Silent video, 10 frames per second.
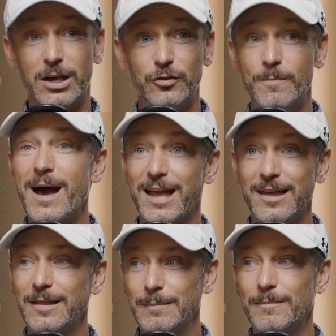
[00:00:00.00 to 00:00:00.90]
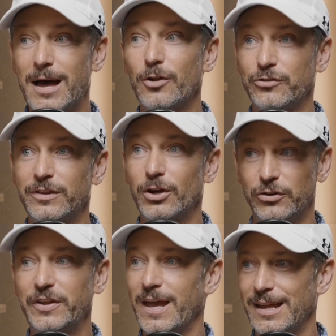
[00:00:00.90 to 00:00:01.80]
Because they'll
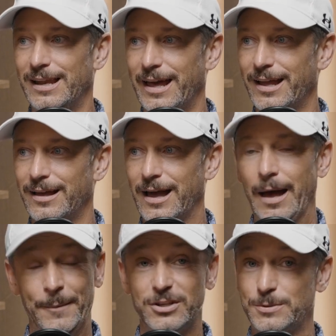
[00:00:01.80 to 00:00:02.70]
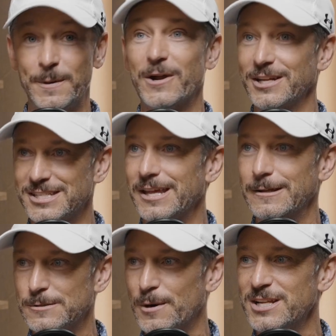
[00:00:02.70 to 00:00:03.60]
tell you like I'm experiencing
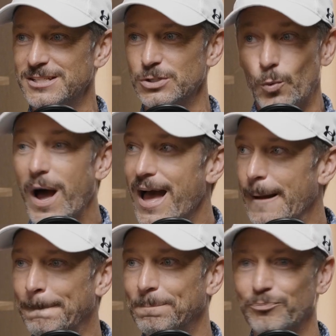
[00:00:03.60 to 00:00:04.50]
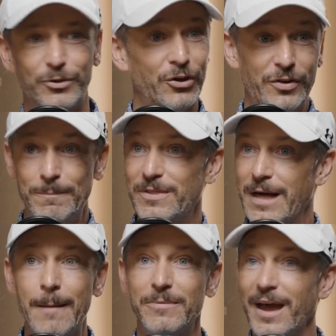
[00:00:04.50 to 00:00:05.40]
his presence. Why? Because
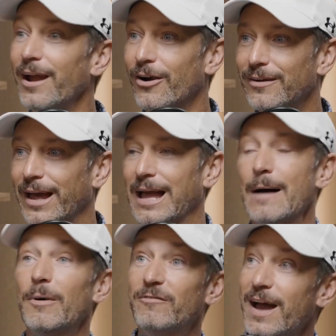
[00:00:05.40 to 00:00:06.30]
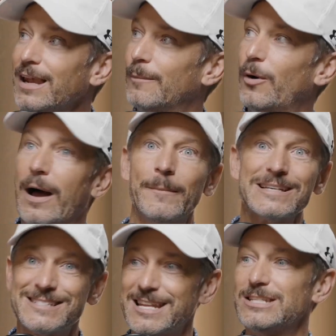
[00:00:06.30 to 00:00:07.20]
I'm there. Like I'm available. I'm
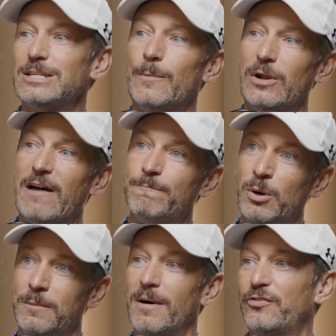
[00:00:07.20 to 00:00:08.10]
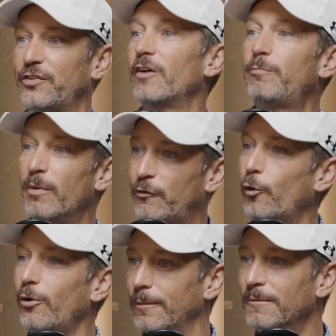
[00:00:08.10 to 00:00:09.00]
accessible. I've put myself
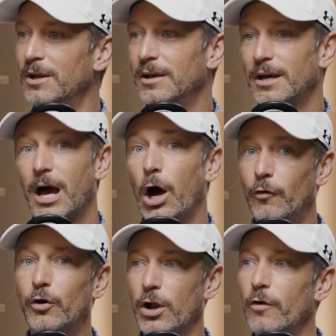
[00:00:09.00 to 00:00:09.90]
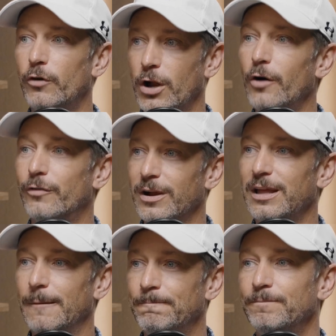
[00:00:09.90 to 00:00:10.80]
before him over and over and over again.